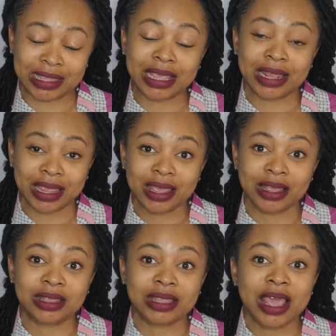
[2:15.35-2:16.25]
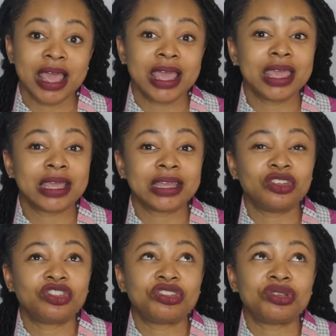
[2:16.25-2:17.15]
it
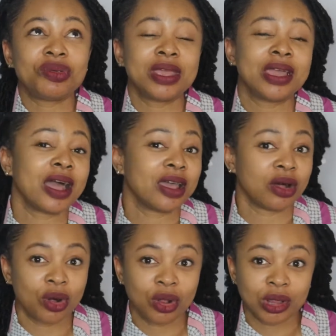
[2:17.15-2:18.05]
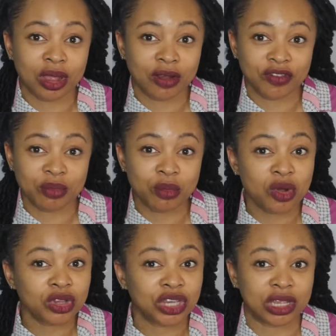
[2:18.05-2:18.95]
can trigger a whole lot of
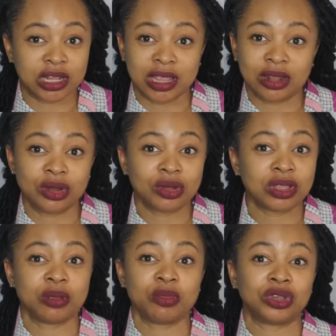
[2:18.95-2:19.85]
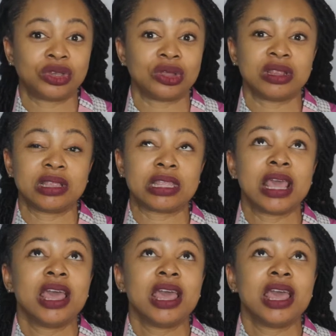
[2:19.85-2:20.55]
emotion, and those emotions